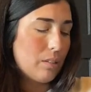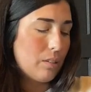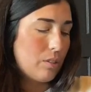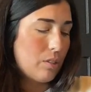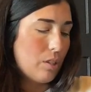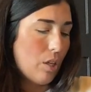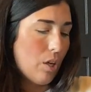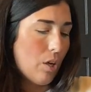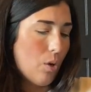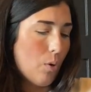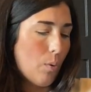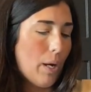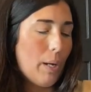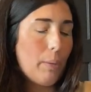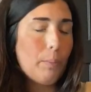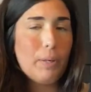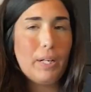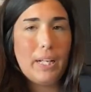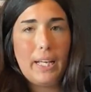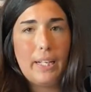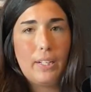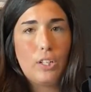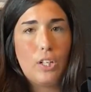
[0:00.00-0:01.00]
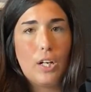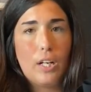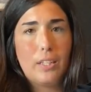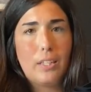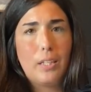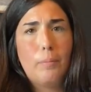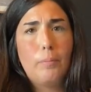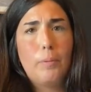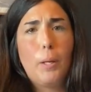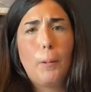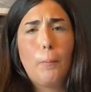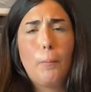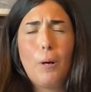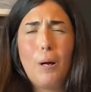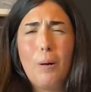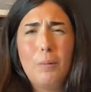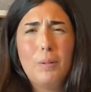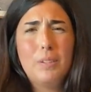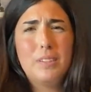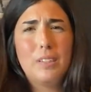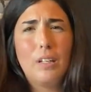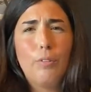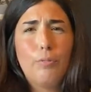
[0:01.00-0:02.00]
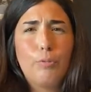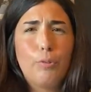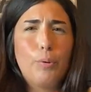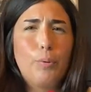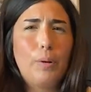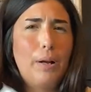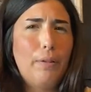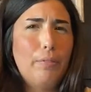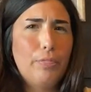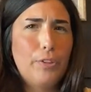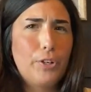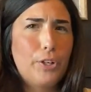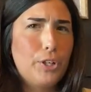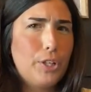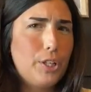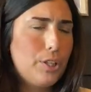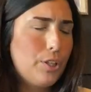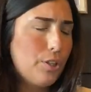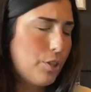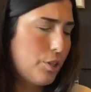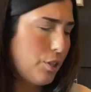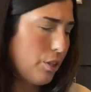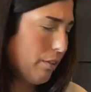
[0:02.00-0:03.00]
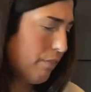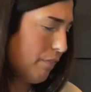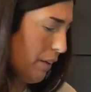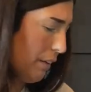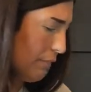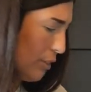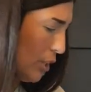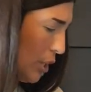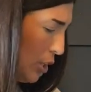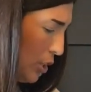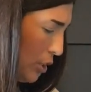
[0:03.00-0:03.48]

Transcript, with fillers: so I went ahead and got them. They'll probably sell for around 30 to $35.